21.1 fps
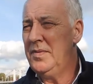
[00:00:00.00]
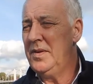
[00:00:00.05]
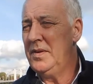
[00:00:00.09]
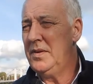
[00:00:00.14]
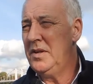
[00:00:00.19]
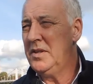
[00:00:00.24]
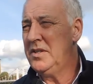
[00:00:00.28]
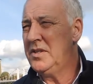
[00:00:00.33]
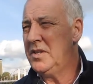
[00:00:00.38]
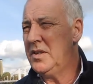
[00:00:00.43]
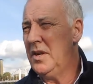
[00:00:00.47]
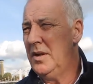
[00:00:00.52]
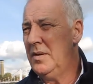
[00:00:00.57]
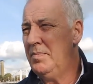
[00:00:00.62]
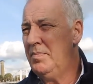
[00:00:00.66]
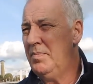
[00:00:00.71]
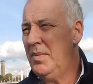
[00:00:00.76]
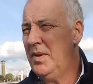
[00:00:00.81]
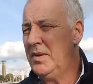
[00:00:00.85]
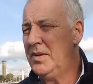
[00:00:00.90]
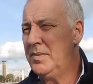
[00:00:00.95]
Just
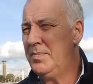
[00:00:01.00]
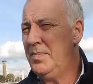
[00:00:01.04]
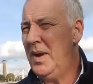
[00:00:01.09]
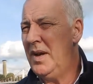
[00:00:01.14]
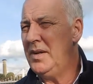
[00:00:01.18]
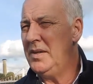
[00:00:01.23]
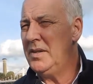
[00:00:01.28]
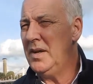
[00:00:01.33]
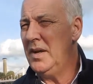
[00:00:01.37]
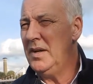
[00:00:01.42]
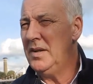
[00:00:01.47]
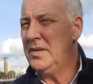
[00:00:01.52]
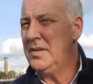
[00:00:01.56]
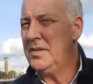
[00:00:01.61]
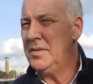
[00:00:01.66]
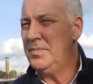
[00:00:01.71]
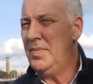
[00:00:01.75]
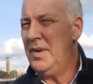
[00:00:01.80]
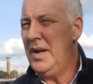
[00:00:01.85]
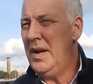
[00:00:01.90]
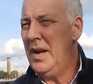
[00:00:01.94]
as basic
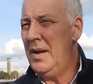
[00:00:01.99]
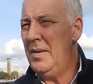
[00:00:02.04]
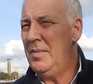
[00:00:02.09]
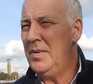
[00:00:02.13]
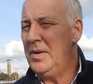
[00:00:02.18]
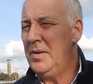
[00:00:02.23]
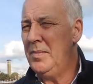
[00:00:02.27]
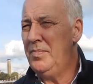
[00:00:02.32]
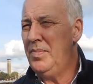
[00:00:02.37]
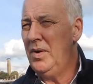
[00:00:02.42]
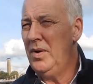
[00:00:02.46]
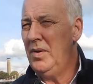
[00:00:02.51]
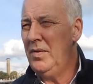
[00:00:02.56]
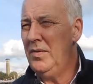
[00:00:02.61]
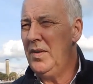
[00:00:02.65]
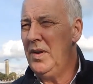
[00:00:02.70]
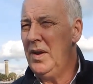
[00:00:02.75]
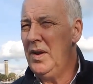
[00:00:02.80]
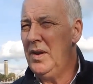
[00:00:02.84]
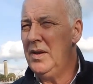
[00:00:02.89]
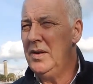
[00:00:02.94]
as being able to
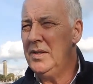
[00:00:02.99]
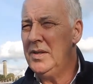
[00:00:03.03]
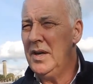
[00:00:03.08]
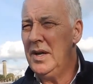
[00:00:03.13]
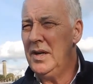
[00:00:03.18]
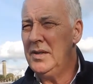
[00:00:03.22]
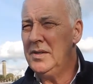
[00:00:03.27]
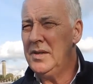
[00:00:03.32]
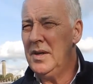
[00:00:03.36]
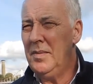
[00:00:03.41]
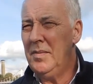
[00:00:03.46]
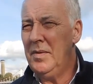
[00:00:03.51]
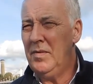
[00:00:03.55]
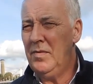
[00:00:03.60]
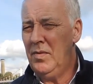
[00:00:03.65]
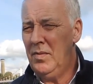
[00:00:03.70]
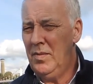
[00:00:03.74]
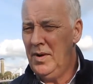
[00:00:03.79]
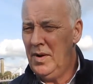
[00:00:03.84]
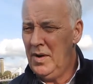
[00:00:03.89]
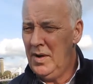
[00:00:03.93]
prove that you can take something
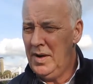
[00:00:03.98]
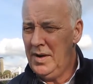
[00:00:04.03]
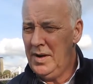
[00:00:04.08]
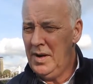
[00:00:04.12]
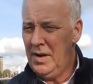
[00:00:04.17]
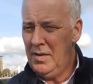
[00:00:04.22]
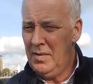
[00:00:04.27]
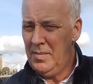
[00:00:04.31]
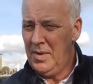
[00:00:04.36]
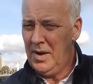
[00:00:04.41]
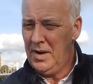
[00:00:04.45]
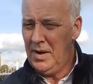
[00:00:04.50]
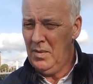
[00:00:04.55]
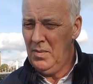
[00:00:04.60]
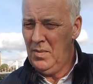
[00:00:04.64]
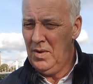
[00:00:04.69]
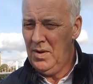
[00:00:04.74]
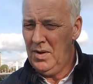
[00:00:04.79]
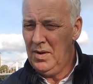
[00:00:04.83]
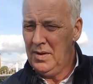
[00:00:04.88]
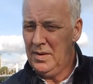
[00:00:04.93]
from an idea and make
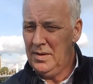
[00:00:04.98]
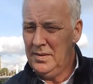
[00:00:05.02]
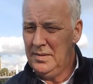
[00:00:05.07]
it work.